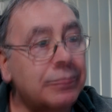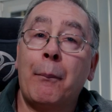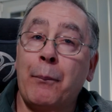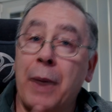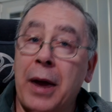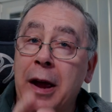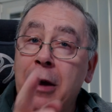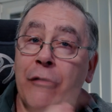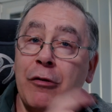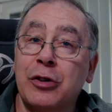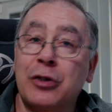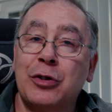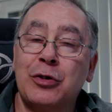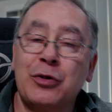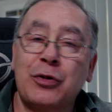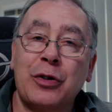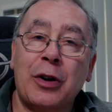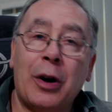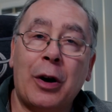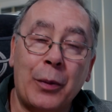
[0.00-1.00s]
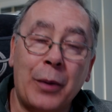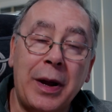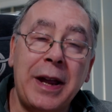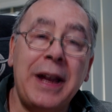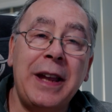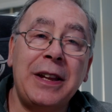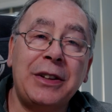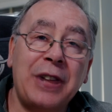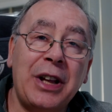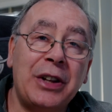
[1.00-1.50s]
Parent control,
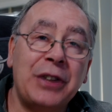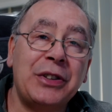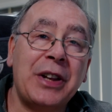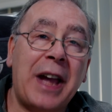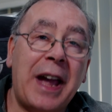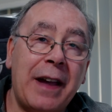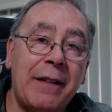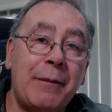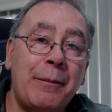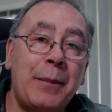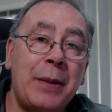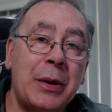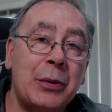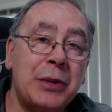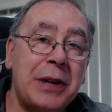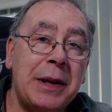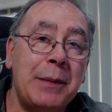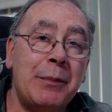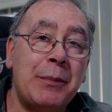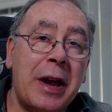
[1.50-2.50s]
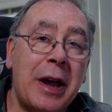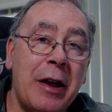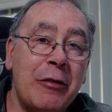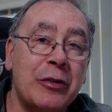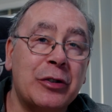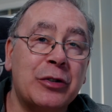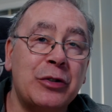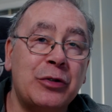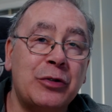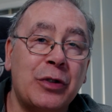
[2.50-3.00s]
it does have built-in
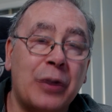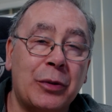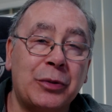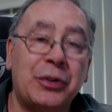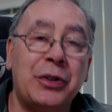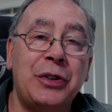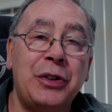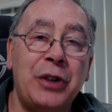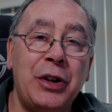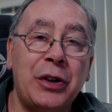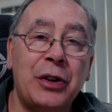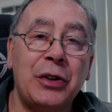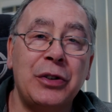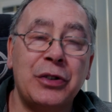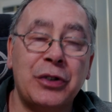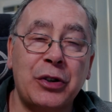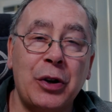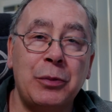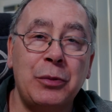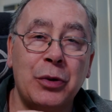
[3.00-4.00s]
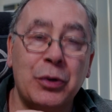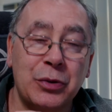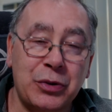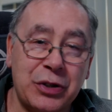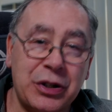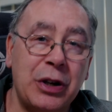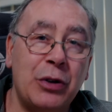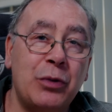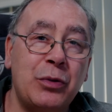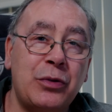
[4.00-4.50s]
parent control, so you can stop your
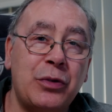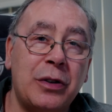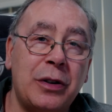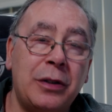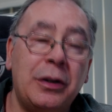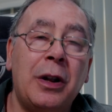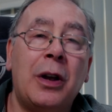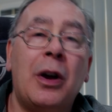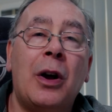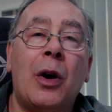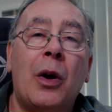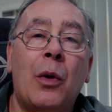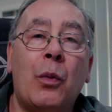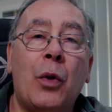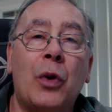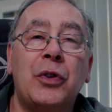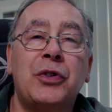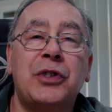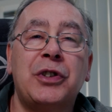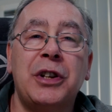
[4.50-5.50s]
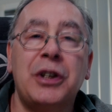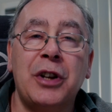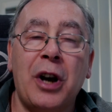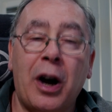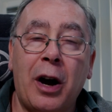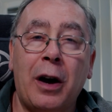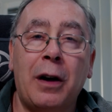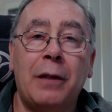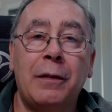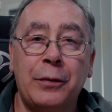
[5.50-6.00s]
children watching
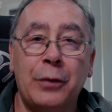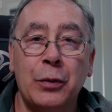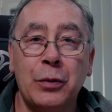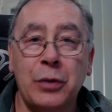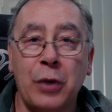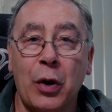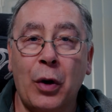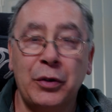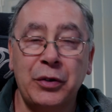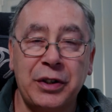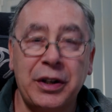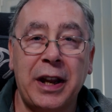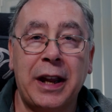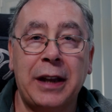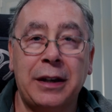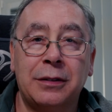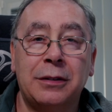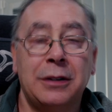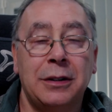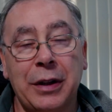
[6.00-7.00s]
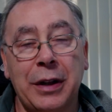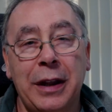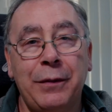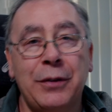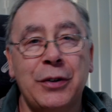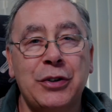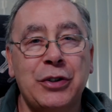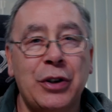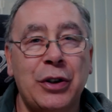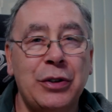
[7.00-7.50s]
harmful content if
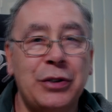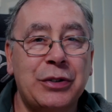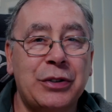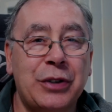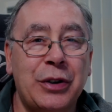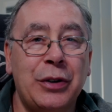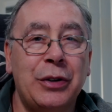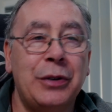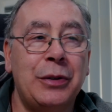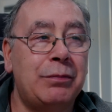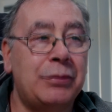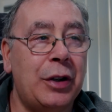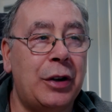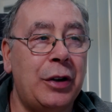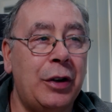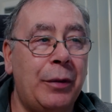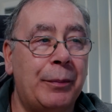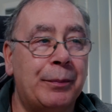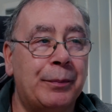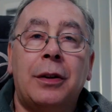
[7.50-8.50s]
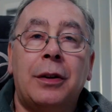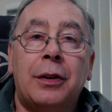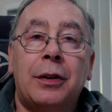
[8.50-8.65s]
you choose to turn it on.